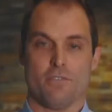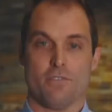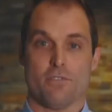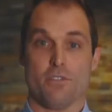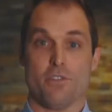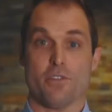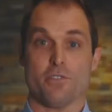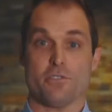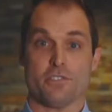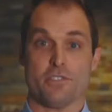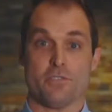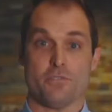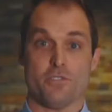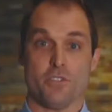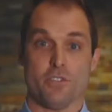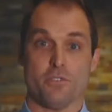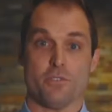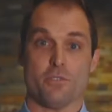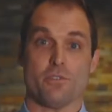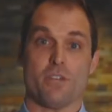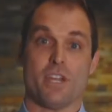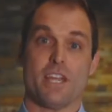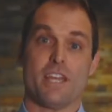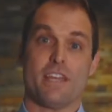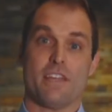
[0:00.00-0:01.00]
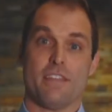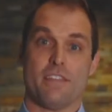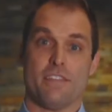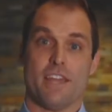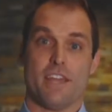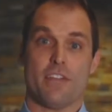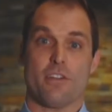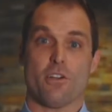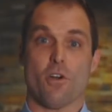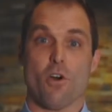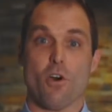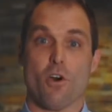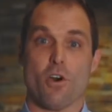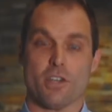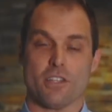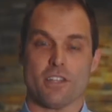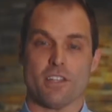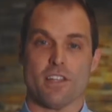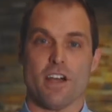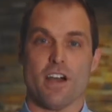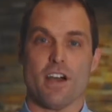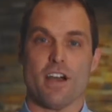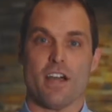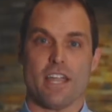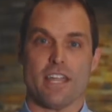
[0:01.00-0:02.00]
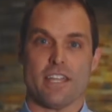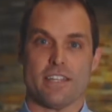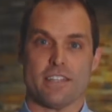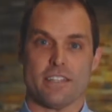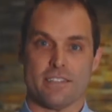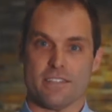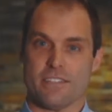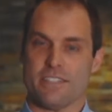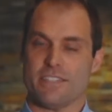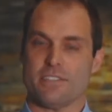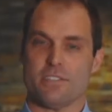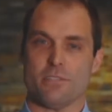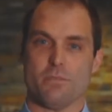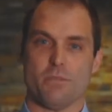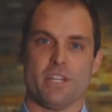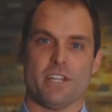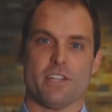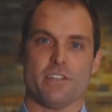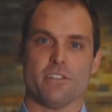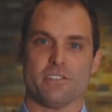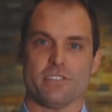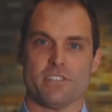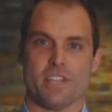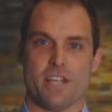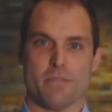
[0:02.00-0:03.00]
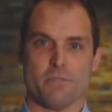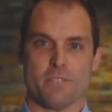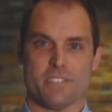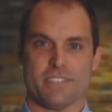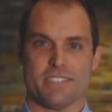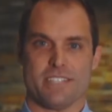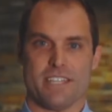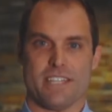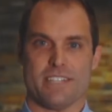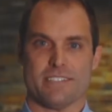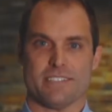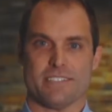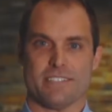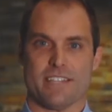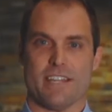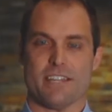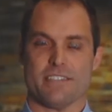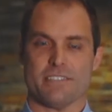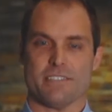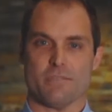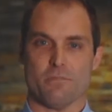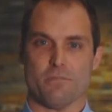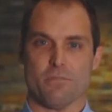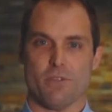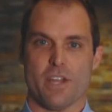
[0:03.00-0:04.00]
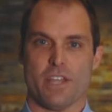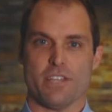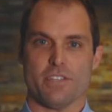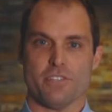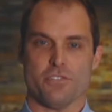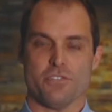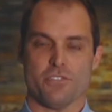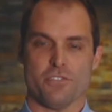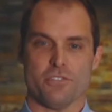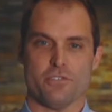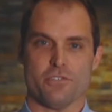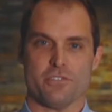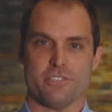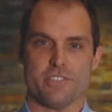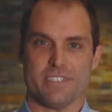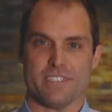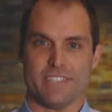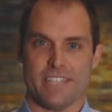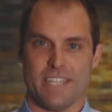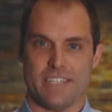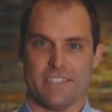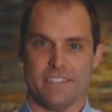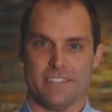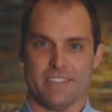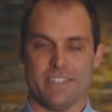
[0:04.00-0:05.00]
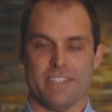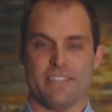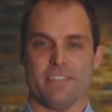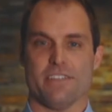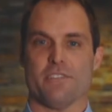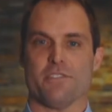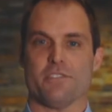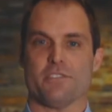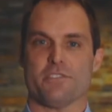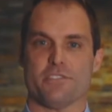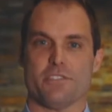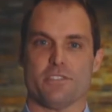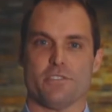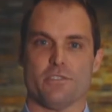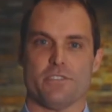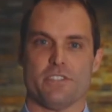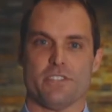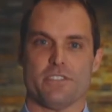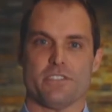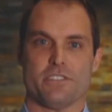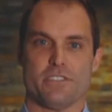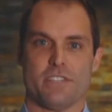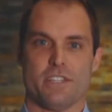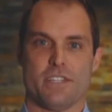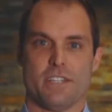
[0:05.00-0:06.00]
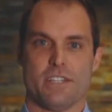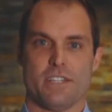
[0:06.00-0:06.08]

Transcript: For those of you that are online, this would be a good time to set aside some bread and juice to take at the end of the service.